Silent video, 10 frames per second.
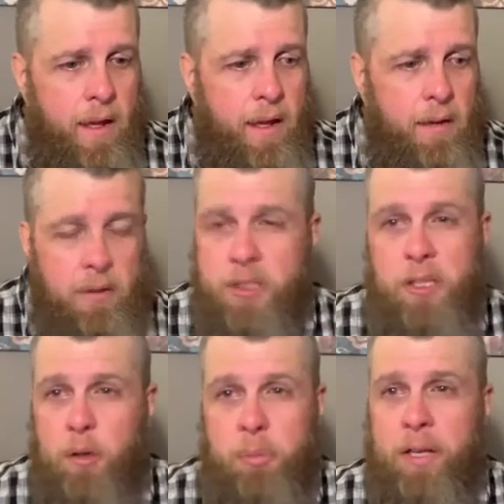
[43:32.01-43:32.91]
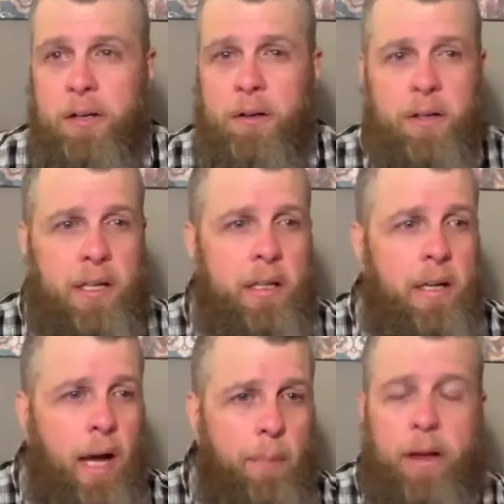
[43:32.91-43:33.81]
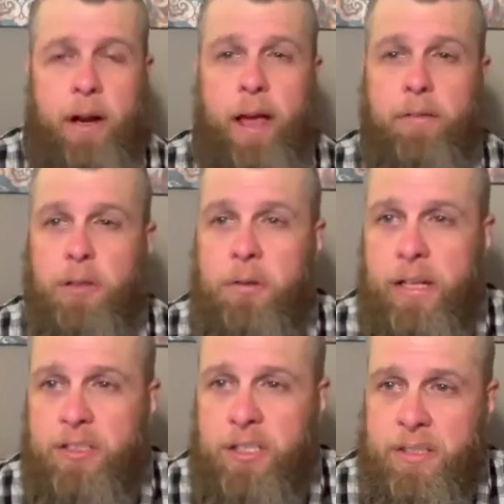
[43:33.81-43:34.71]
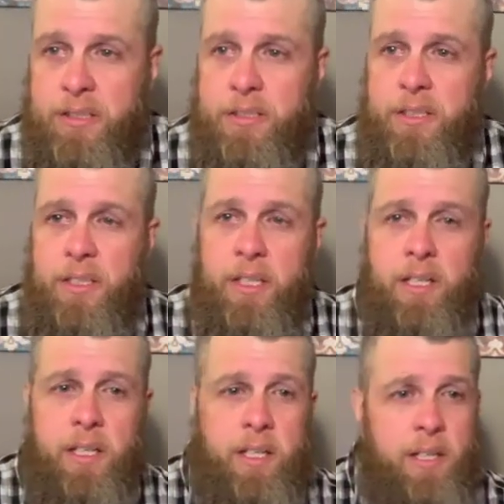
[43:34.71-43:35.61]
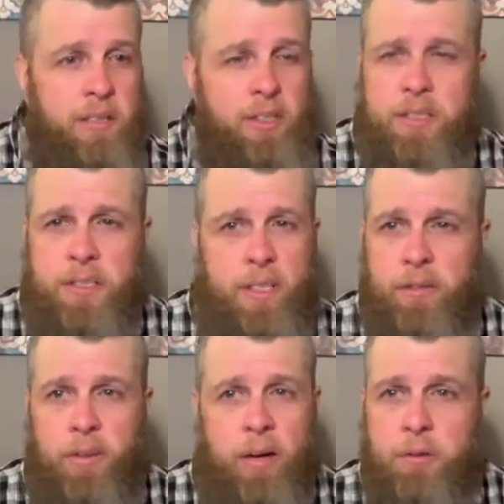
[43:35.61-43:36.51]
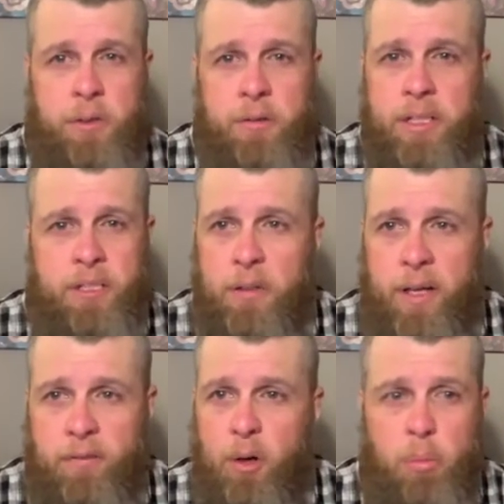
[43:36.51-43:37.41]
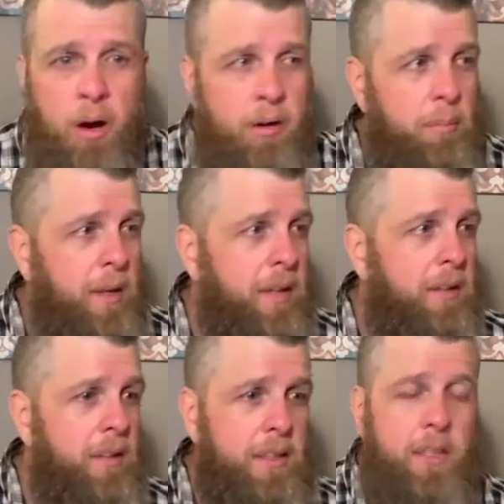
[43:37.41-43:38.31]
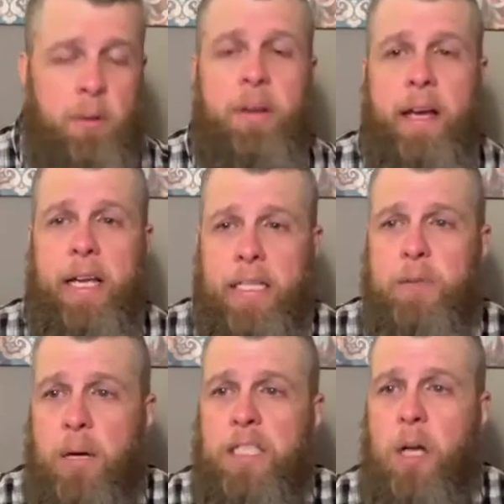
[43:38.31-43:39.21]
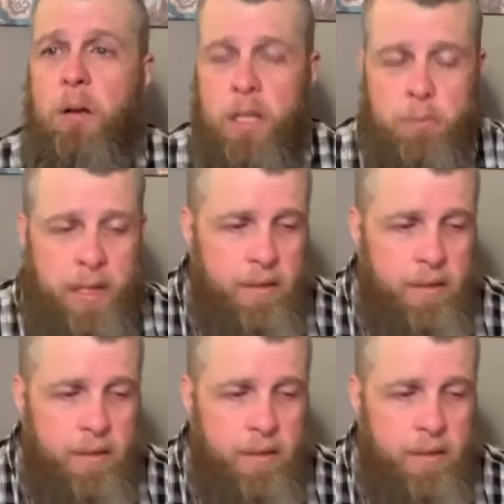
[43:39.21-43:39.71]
Of course, you know Peter. I'm not going to have you do that, Jesus. Jesus said, if I don't do this, you'll have no part of me. And he said, well, in that case, wash all of me.